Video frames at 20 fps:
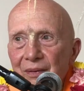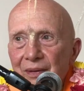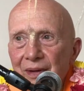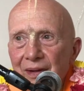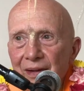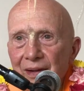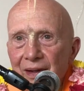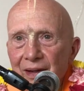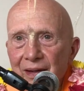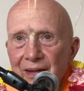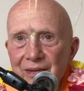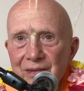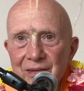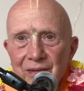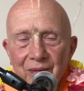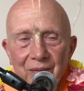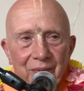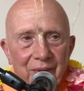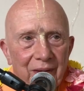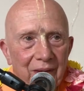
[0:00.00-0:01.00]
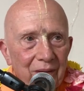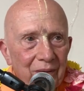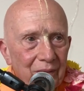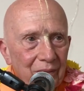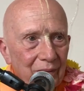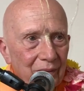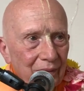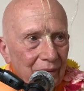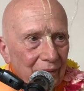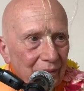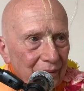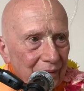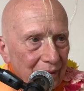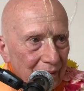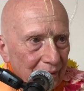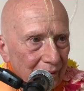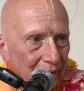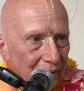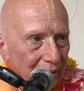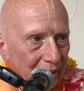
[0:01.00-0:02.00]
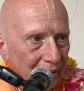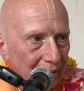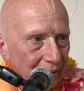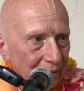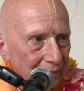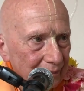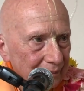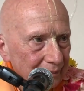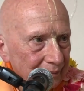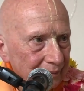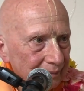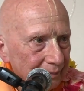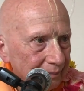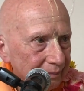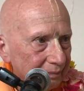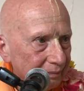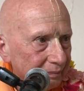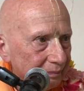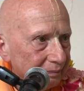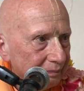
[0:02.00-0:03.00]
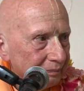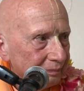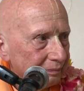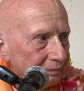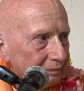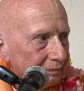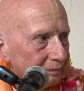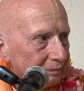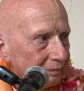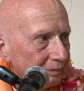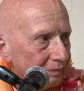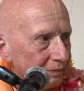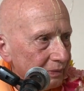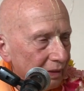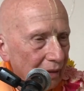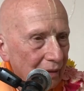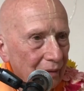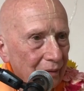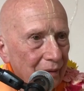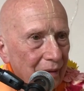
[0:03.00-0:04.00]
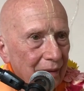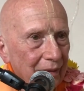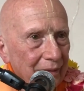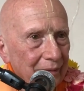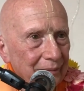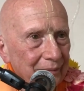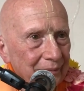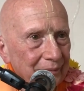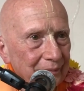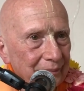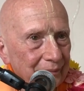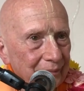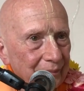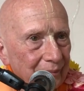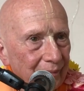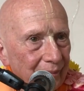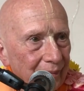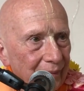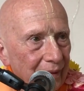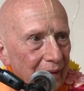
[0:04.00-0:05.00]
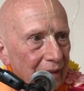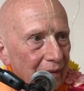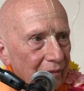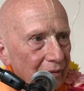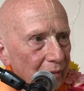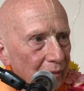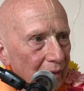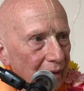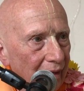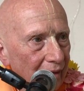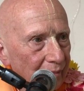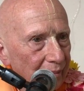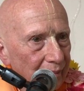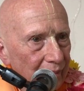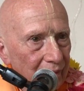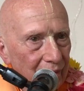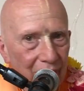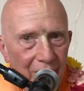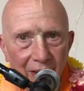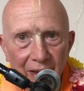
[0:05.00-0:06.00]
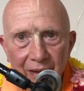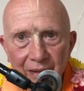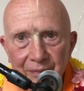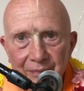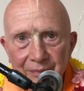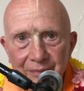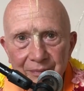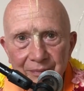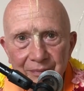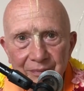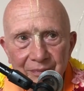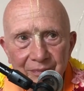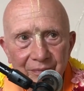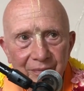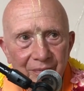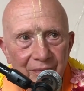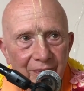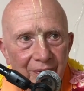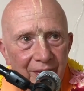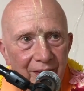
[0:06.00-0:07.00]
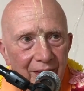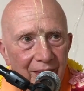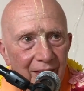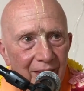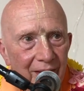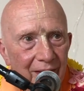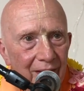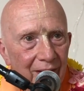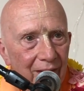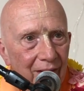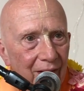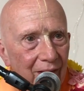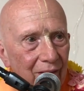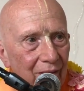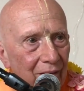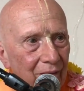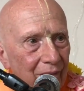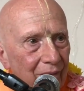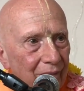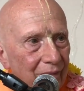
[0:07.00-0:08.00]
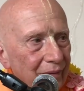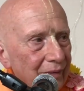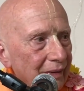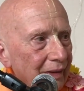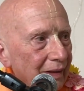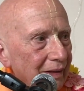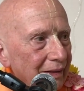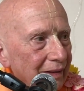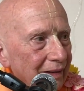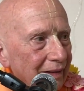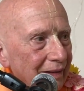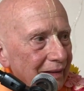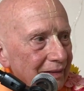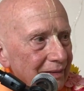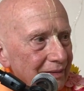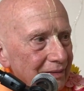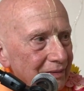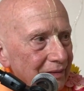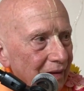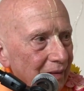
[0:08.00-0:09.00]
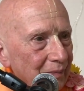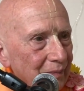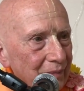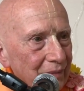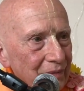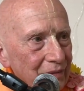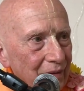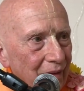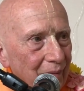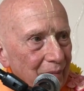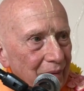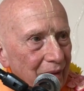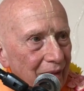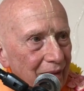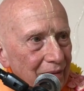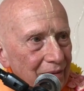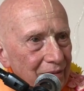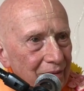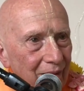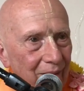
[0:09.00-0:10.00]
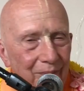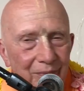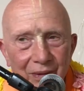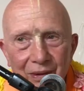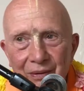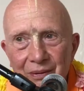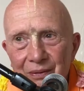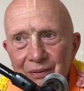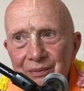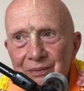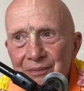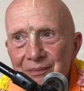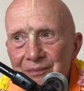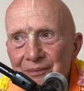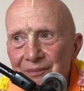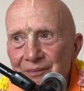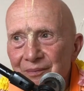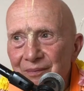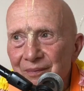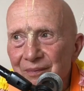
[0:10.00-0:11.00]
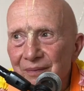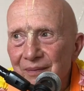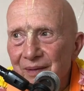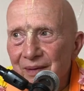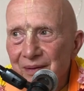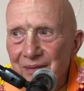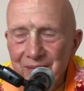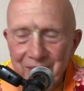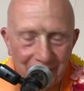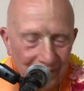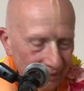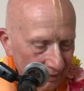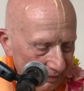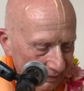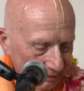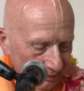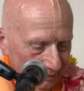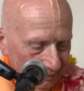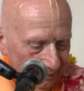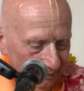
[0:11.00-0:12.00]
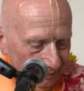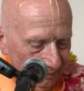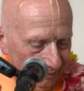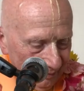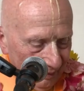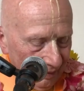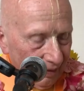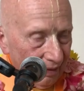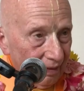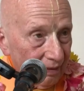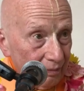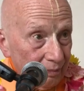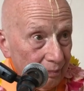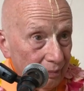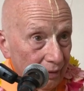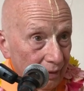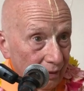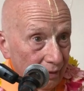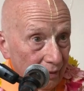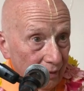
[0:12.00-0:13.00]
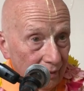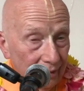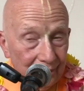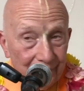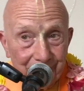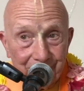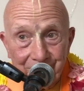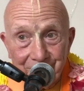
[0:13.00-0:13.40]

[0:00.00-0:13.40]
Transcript: Okay, so we can do a little kirtan. Is that all right? Did everyone have prashadam? No, not yet. Some, some yes, some no. Mm-hmm. Okay, pretty good.